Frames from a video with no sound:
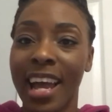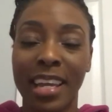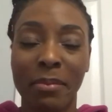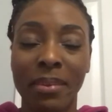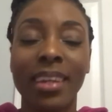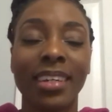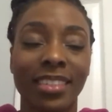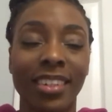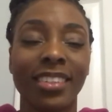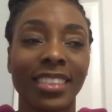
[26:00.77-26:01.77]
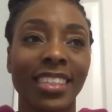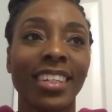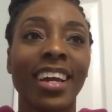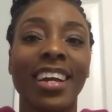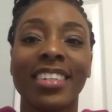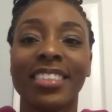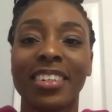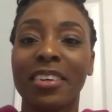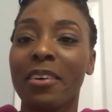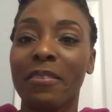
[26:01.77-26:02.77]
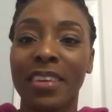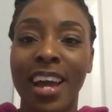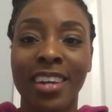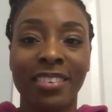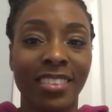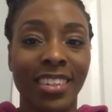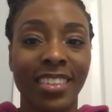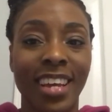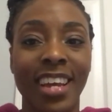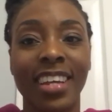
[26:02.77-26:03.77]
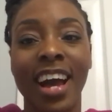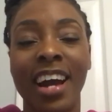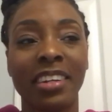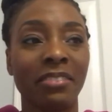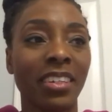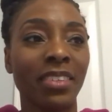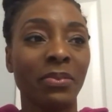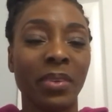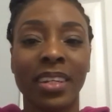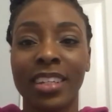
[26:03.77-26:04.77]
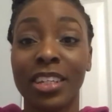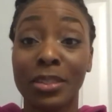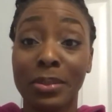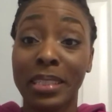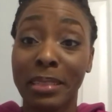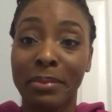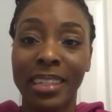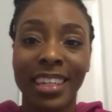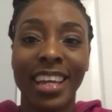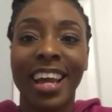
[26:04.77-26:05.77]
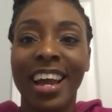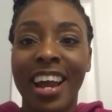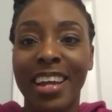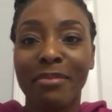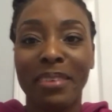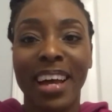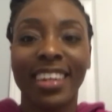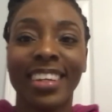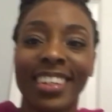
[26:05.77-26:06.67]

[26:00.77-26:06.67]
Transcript: I am exhausted. So hopefully I don't look that out of it when you see me. All right, bye.